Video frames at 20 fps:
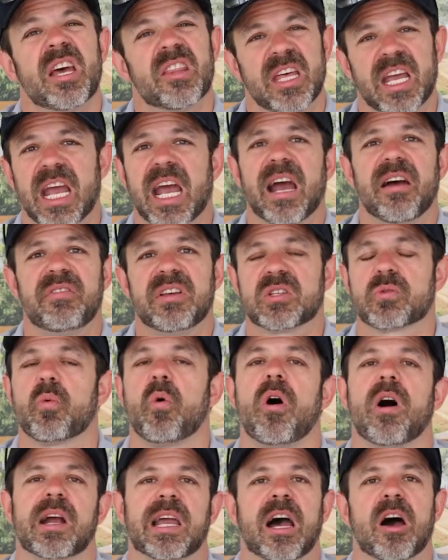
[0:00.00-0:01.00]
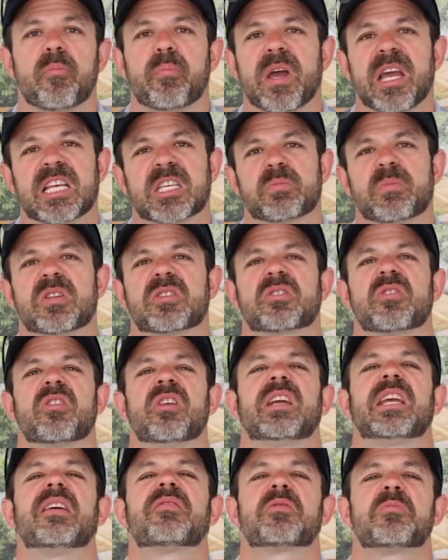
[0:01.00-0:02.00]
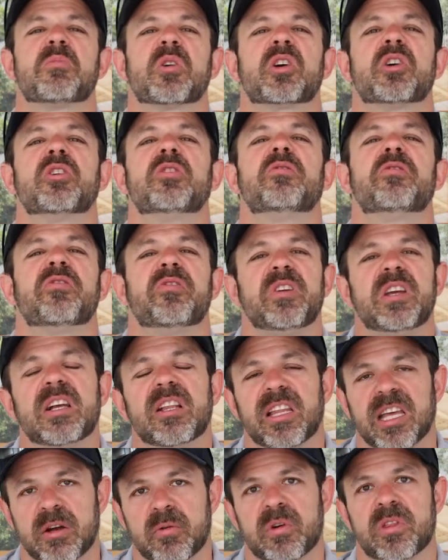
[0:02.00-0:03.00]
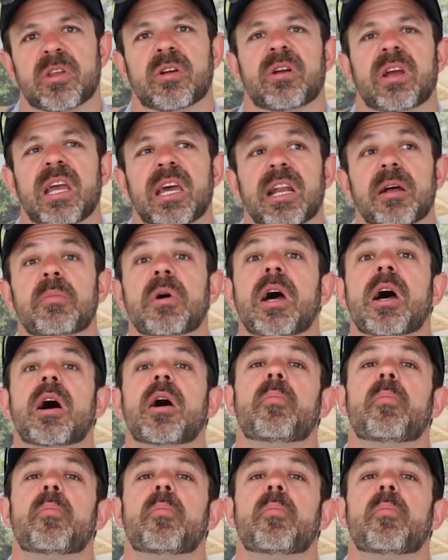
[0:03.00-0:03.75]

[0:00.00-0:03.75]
They have these walkout basements, so that gives them a good feeling when they're in them,